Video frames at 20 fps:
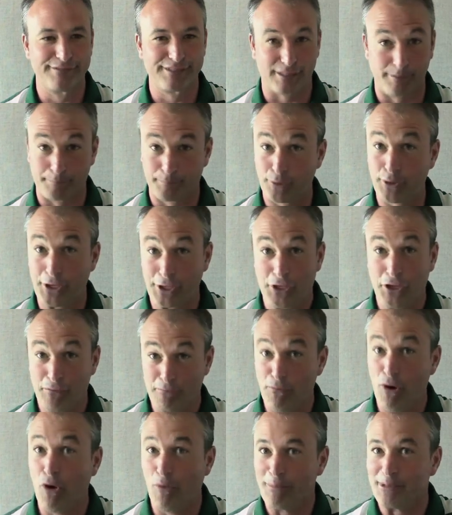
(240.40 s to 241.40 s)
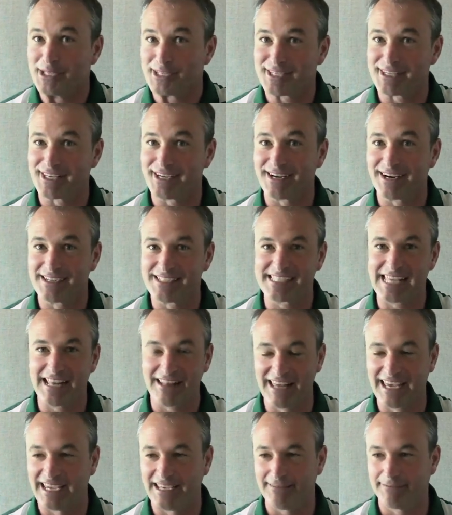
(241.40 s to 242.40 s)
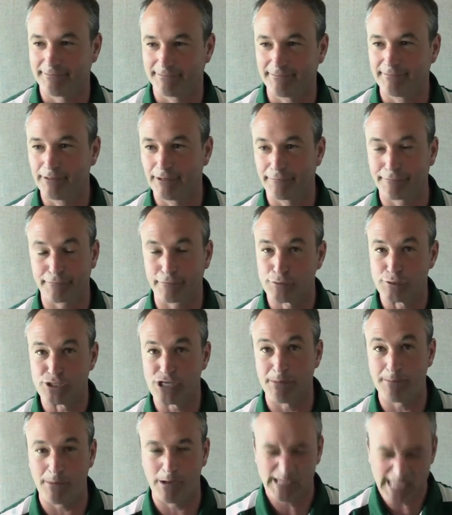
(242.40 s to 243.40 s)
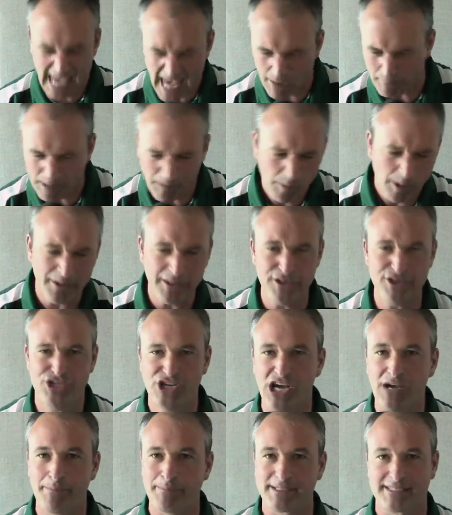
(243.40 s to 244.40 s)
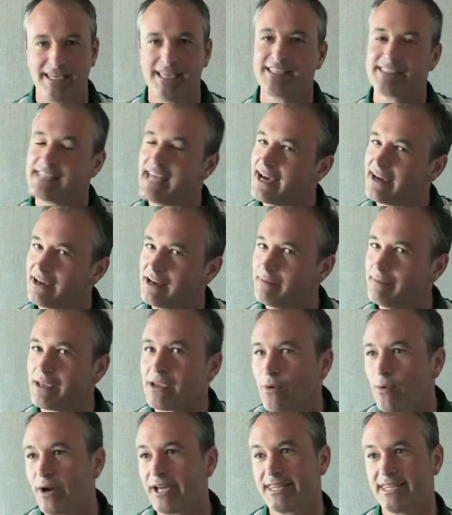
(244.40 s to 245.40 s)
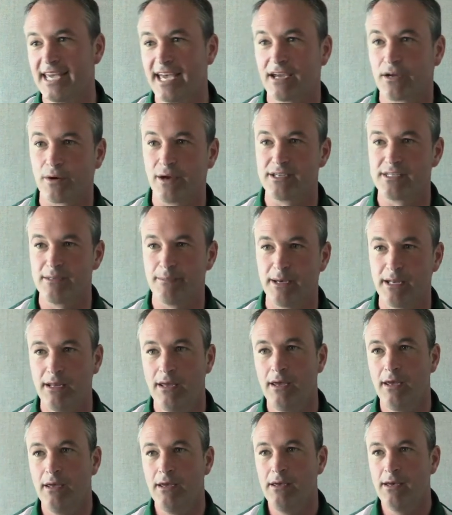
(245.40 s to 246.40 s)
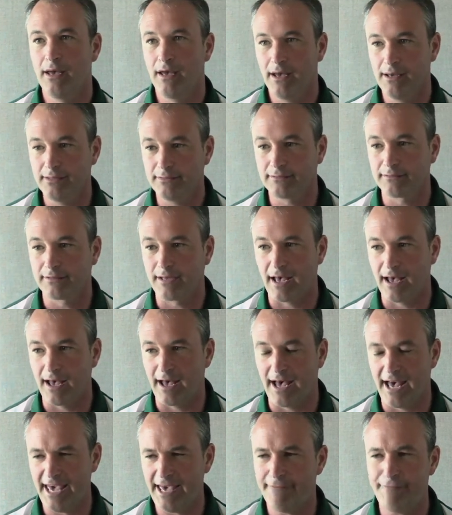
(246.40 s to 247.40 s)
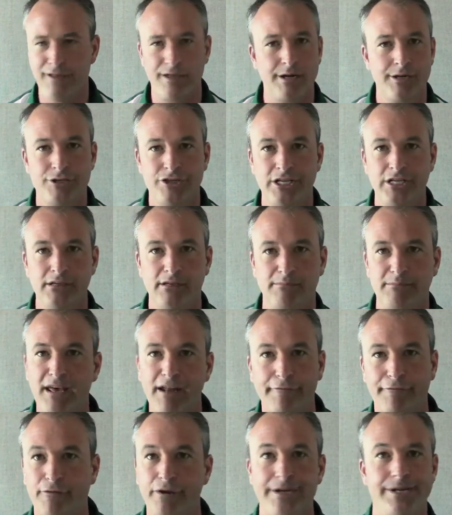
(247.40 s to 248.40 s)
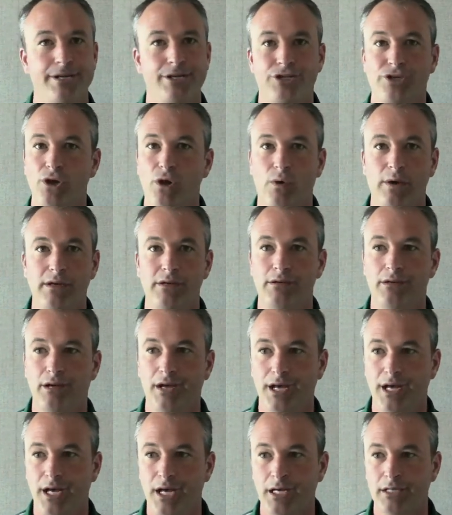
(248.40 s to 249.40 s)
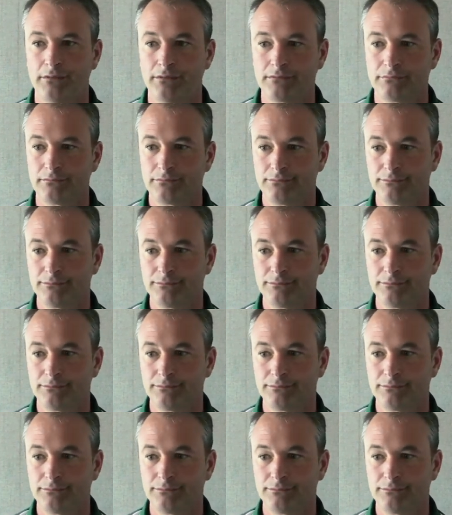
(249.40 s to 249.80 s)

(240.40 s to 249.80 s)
some pretty good moments there. It's not like the first jump ball. Yeah, we won the jump. It's not going to be quite that crazy, but I have energy. I'm not afraid to show it. I